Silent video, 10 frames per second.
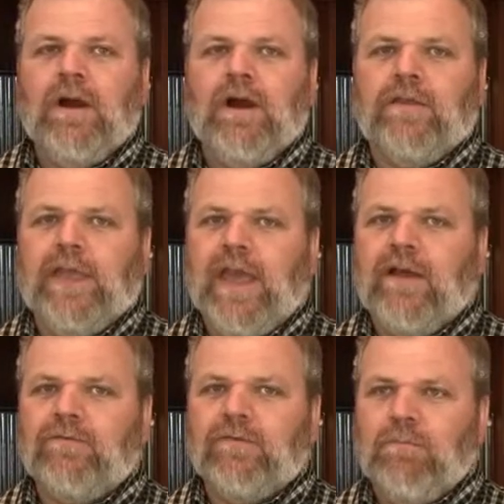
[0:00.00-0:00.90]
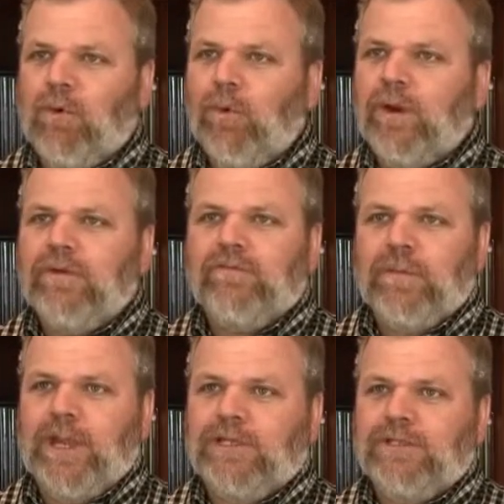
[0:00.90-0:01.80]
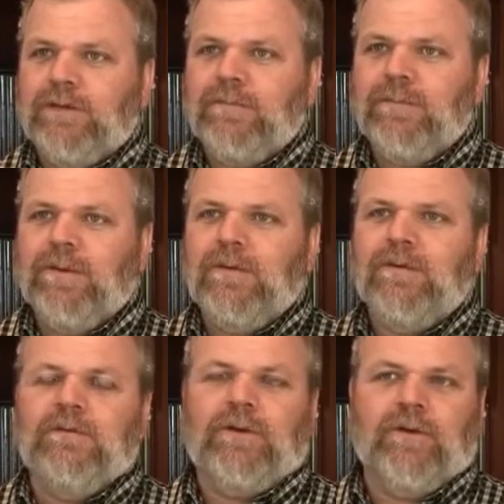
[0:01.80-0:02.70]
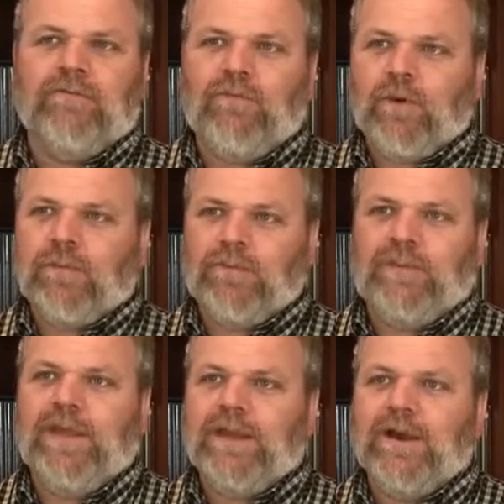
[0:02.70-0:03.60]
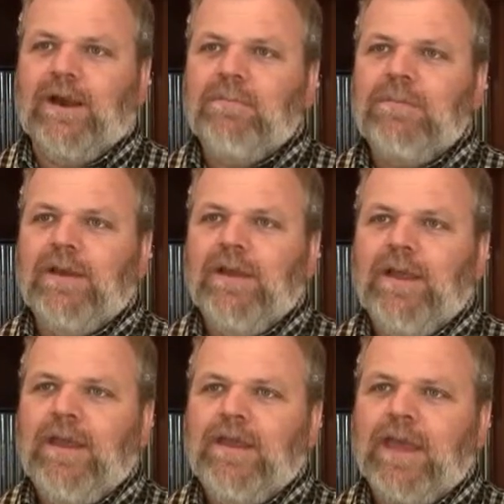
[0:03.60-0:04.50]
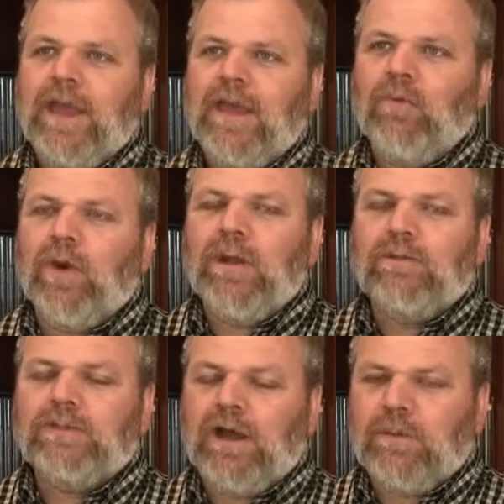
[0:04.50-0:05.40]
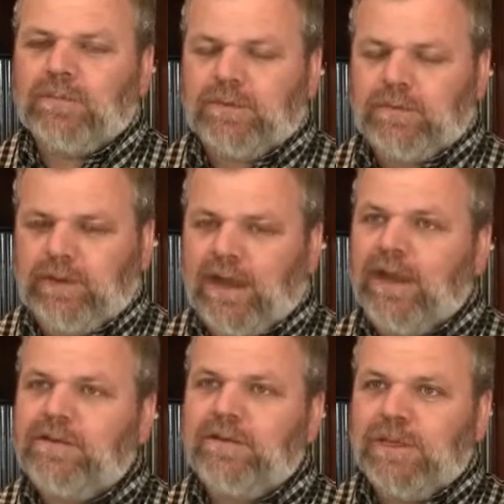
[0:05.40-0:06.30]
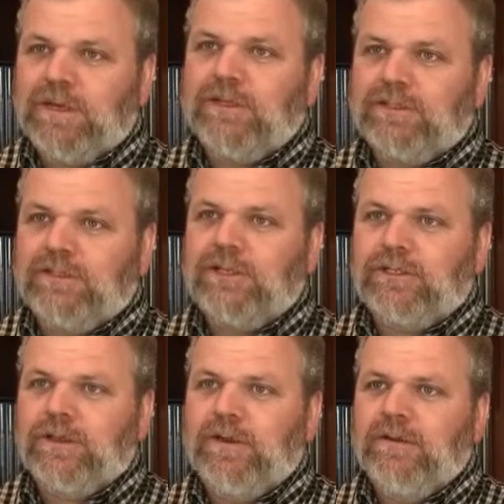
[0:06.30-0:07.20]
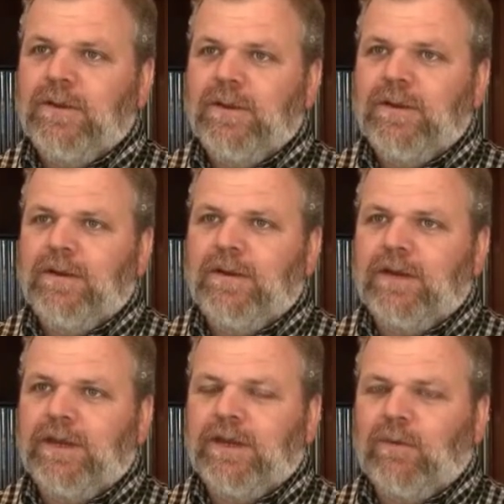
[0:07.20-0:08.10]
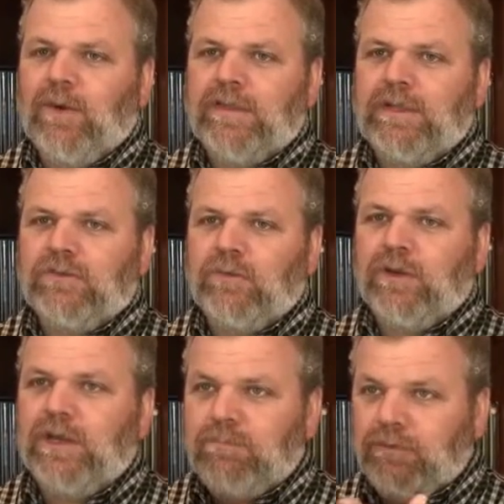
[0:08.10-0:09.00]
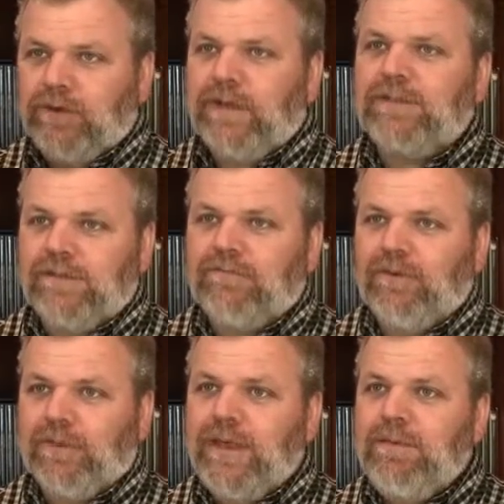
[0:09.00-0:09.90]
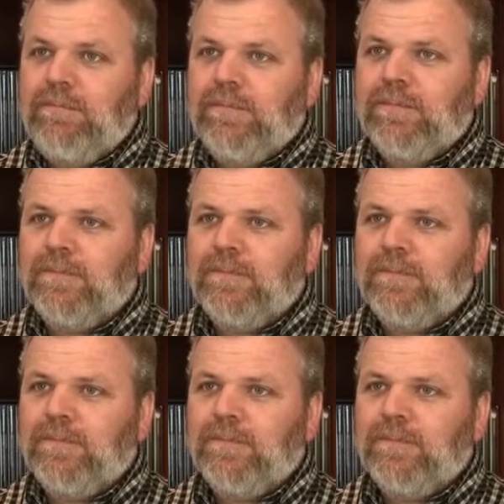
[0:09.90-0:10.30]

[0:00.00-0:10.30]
They have more information, they're informed when they come, and we're able to help guide them in a decision in a way that's really productive for them